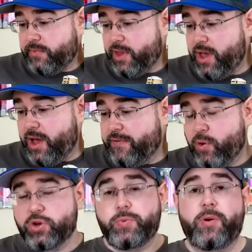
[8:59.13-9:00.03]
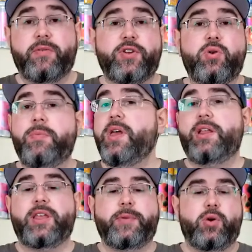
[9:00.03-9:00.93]
of course, when I review them,
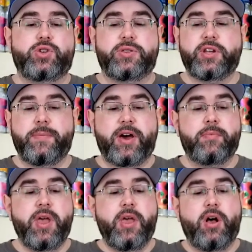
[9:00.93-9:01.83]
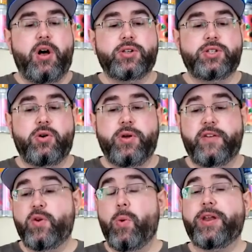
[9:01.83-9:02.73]
let me know what you think about them. Also,
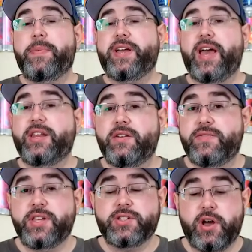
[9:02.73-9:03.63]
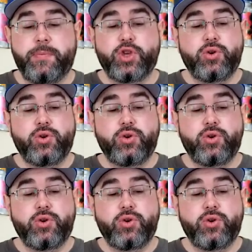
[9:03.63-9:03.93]
if you want to pick any of these up, you